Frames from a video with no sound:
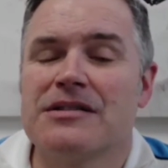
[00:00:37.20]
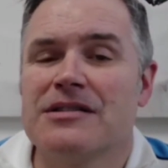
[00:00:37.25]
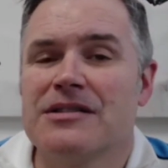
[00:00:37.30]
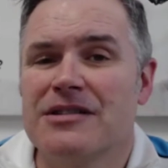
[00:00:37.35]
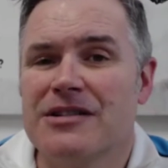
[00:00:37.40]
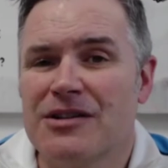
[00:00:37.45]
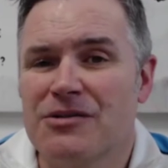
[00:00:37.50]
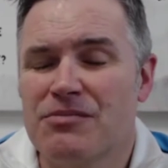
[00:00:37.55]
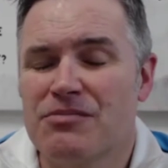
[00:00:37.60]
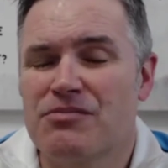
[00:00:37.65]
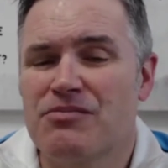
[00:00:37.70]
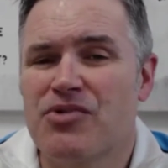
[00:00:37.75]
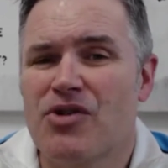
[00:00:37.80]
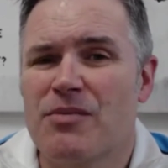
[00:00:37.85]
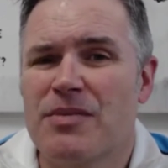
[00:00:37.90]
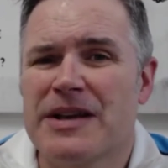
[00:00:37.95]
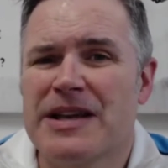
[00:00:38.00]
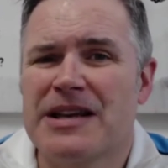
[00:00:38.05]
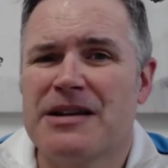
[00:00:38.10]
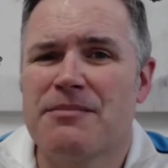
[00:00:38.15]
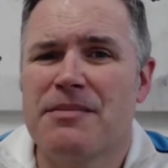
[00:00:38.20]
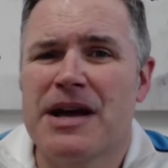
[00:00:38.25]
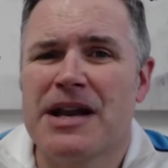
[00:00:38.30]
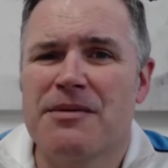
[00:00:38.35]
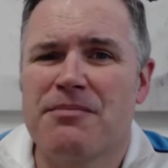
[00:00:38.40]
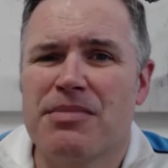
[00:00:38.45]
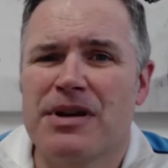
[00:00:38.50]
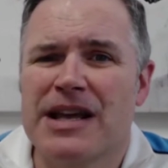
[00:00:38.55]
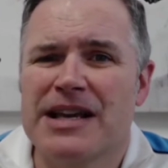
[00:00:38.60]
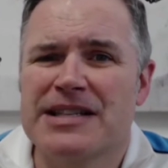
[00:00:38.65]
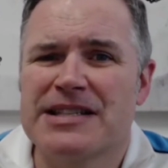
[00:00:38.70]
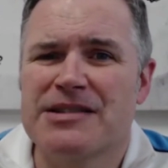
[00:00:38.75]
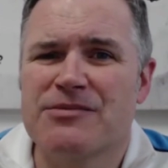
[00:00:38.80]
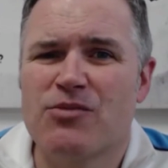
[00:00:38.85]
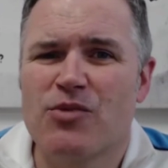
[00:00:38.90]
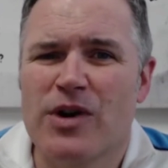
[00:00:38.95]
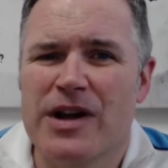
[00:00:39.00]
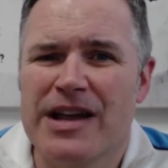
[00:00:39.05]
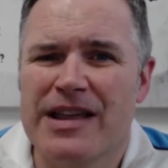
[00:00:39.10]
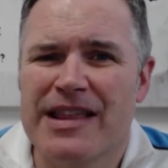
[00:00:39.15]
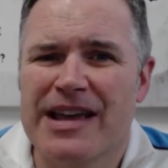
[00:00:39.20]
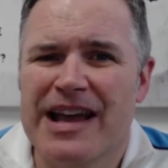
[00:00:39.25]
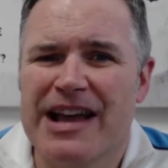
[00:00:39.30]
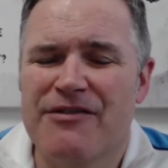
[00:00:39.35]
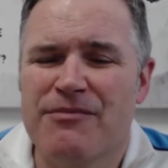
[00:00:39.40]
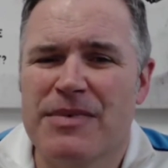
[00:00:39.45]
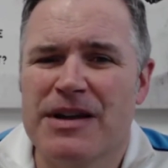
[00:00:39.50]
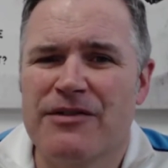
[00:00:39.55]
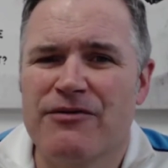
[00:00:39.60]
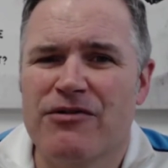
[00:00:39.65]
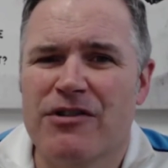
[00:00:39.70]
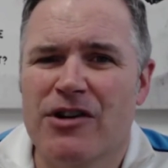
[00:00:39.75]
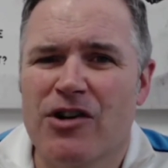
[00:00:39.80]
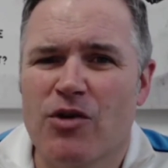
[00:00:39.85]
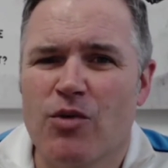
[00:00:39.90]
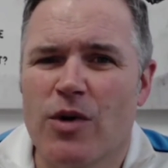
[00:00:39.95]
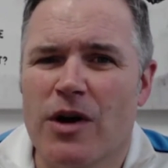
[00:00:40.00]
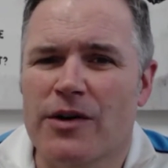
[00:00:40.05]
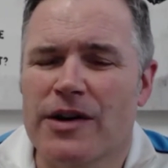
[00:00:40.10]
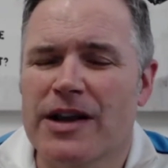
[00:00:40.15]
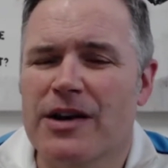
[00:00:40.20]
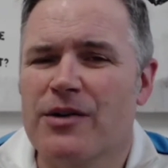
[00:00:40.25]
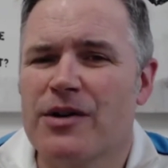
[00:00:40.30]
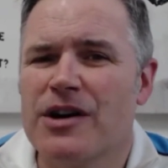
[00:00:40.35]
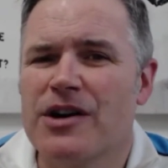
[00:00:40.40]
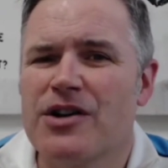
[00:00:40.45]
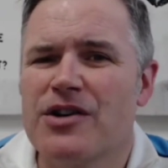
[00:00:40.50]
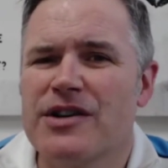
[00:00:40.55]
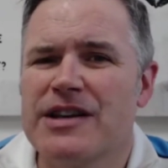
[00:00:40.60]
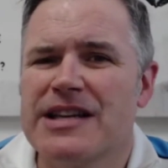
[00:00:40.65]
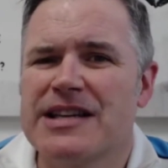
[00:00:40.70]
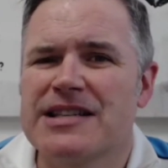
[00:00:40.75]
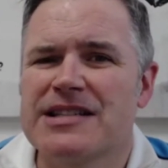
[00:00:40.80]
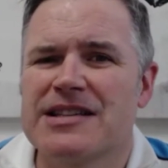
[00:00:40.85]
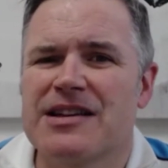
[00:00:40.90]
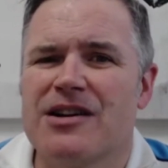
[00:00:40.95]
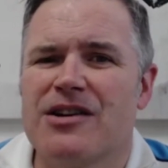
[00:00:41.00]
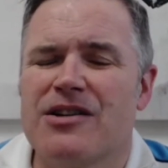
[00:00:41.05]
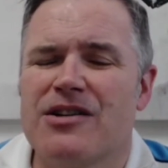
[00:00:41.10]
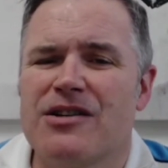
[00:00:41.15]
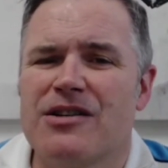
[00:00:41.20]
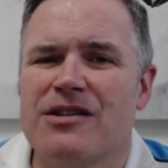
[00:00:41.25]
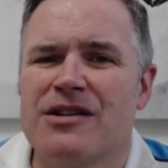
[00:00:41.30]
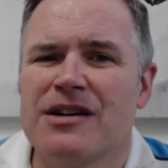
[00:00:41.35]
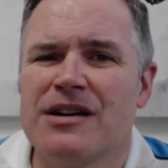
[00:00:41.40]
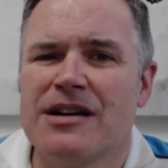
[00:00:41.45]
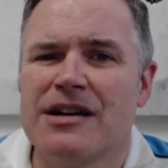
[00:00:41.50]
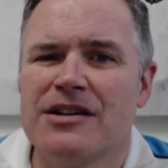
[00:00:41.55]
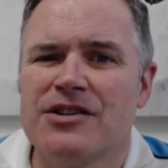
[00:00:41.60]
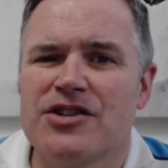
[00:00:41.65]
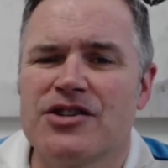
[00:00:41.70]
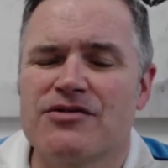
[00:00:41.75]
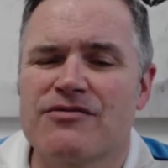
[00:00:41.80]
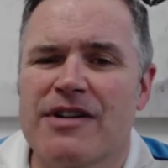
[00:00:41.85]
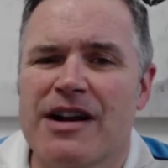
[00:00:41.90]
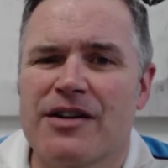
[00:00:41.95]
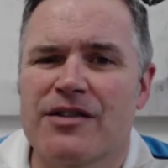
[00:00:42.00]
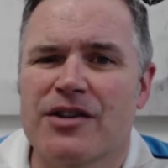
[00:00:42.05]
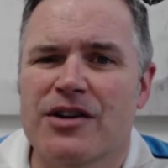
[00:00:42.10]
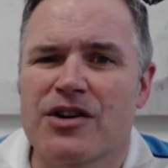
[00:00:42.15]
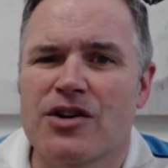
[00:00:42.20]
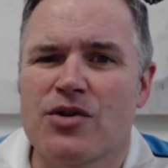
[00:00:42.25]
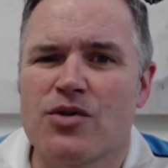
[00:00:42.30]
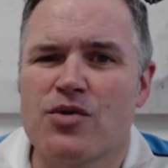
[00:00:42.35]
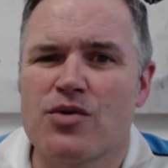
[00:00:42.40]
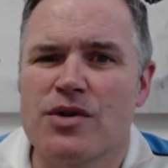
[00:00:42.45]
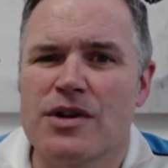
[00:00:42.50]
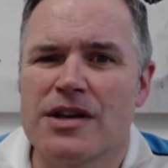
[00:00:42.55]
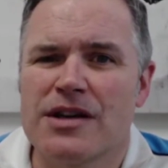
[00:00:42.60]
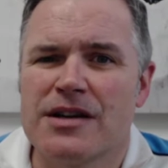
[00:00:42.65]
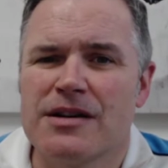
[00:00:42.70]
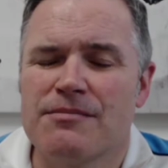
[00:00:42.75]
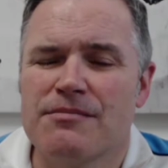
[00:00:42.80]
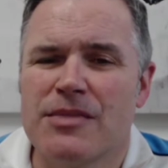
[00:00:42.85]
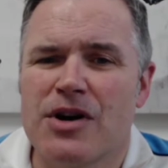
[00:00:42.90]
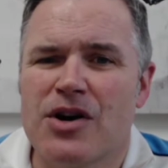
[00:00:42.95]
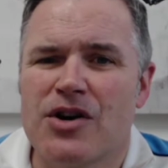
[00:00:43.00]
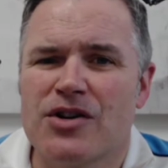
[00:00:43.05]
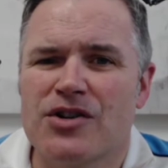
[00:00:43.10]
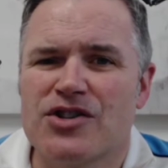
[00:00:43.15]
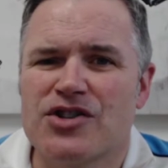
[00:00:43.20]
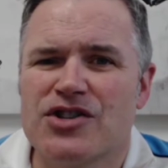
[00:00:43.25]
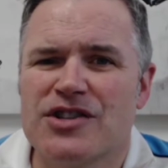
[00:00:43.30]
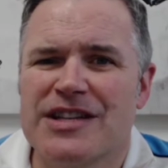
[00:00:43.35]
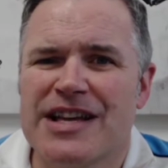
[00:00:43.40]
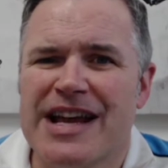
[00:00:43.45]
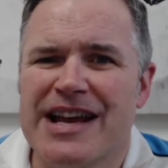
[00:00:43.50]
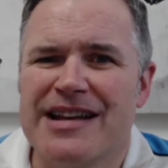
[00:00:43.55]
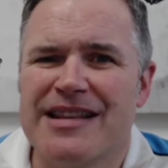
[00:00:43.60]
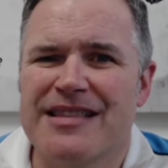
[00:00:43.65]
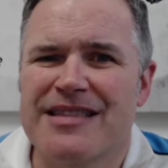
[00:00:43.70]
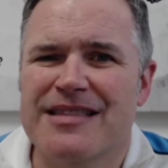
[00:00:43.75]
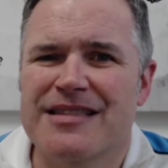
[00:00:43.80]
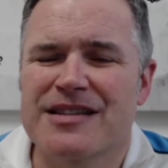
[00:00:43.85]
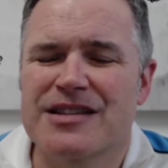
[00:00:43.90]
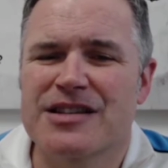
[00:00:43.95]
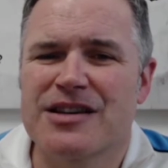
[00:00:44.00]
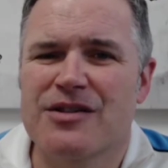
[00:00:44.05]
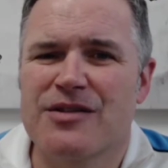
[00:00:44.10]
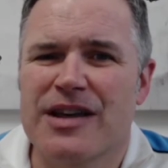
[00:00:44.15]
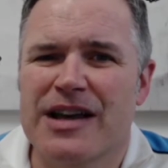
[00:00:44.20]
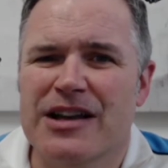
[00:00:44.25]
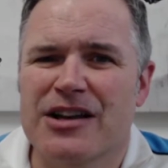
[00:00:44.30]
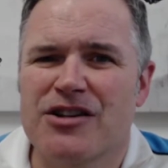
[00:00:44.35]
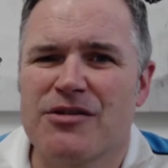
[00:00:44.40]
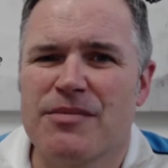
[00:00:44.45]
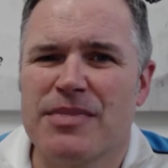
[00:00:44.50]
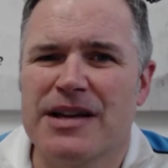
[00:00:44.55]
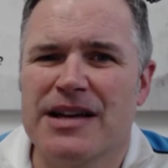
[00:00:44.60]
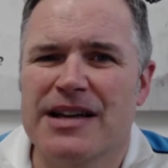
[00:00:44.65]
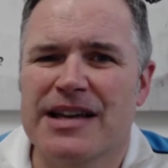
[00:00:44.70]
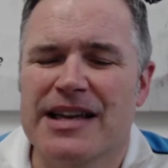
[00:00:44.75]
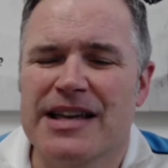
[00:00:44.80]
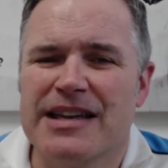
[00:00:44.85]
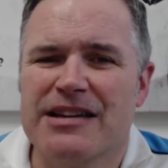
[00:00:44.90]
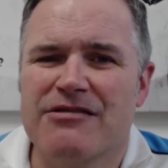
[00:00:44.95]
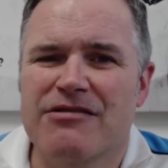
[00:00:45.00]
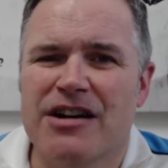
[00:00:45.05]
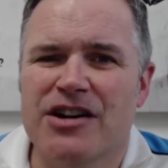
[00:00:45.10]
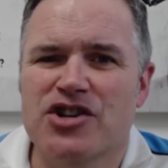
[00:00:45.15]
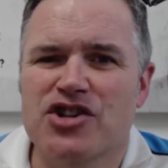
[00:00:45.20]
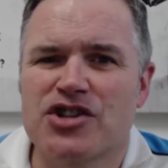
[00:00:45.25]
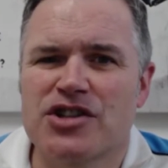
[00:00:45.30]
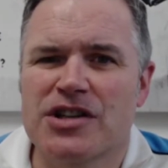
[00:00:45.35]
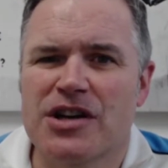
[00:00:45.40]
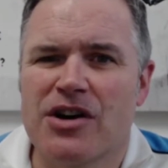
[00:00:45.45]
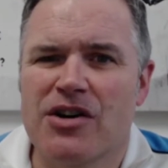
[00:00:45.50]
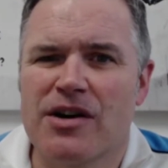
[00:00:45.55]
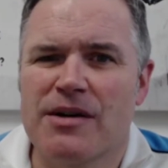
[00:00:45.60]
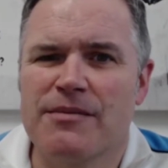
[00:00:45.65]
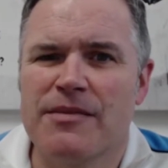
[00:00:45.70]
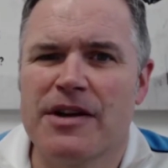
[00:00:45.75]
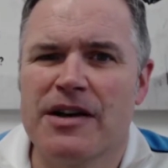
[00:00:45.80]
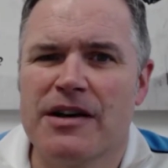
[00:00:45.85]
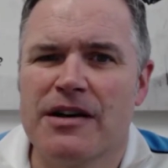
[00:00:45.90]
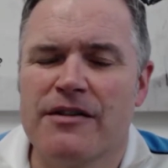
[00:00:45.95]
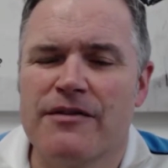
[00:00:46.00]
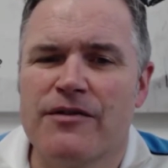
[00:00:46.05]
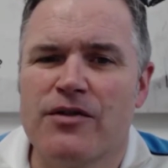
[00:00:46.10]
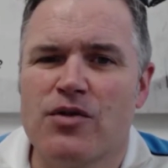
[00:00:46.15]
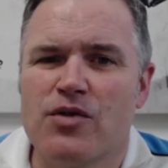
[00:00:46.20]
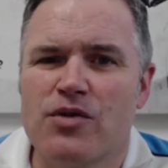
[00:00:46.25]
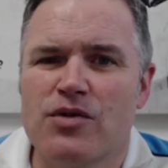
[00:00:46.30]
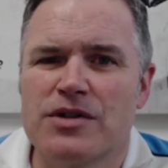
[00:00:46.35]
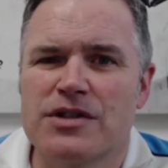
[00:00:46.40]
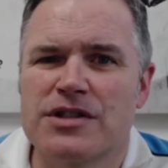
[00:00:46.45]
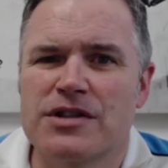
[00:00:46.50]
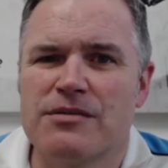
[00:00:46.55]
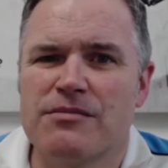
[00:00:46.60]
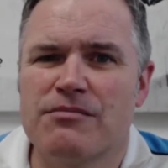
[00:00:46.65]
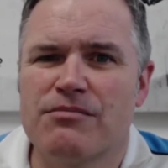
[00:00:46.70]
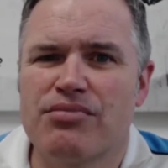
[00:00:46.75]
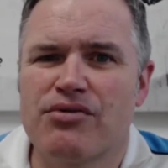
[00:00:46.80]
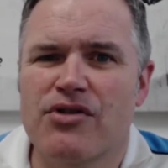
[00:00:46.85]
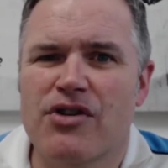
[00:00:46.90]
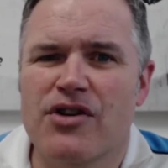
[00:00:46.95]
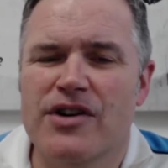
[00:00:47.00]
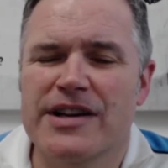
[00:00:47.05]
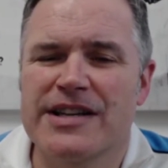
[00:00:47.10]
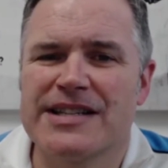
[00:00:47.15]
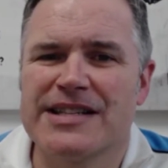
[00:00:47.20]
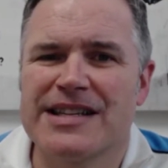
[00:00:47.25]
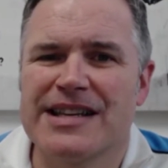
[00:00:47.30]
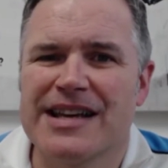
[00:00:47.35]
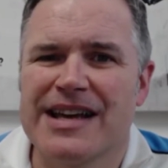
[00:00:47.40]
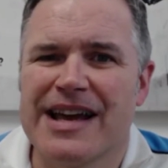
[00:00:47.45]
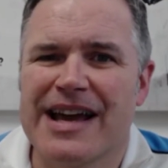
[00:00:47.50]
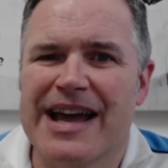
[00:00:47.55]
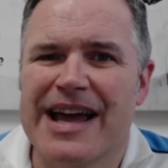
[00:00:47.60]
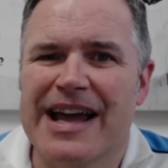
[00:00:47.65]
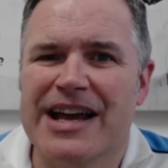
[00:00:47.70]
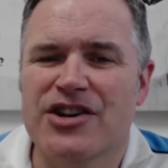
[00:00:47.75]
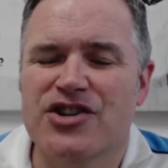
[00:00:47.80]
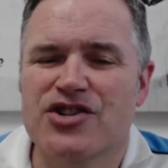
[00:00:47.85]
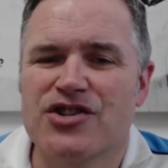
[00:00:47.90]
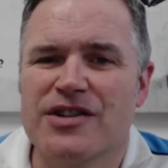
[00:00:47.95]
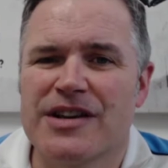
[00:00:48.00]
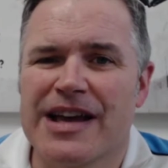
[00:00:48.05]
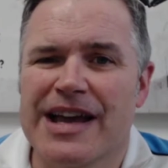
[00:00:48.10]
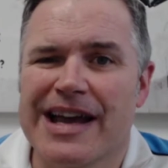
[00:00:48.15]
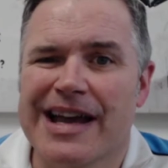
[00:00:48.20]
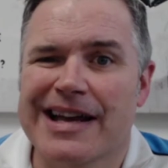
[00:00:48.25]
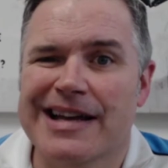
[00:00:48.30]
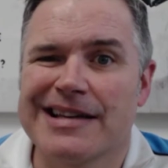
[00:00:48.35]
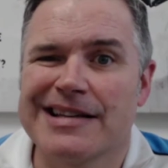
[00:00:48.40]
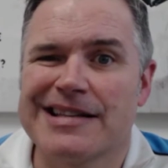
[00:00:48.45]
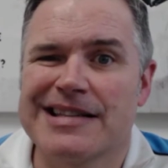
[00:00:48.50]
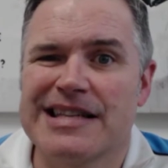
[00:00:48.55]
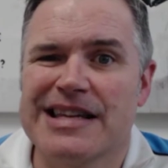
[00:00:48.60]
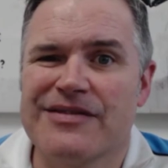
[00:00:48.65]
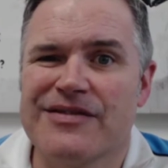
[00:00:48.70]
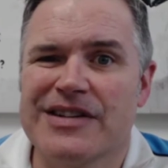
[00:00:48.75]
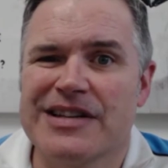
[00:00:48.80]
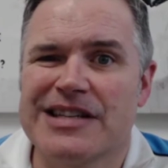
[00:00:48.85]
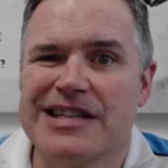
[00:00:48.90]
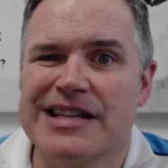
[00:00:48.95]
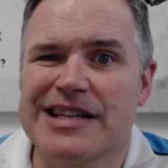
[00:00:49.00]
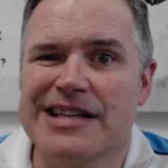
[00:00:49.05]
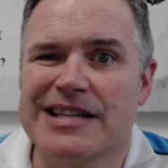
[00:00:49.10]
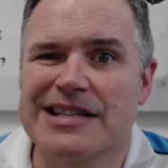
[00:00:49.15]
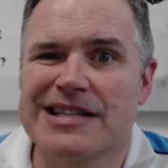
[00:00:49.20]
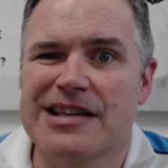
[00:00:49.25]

you know, probably in a better place than where they have been for a long while. Now, earnings are just around the corner, March tenth, so that could be a key crunch time for some price action activity.